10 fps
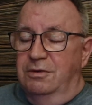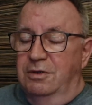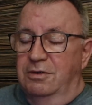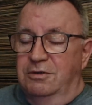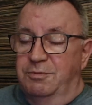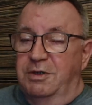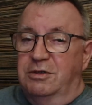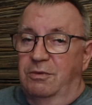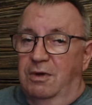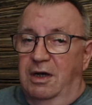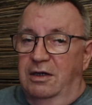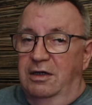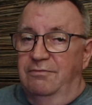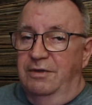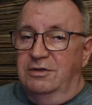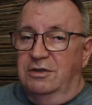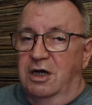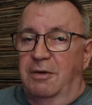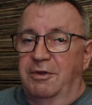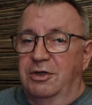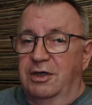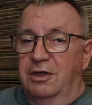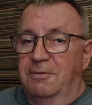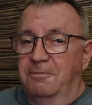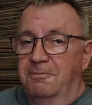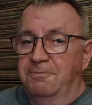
especially where I live, it's a common thing.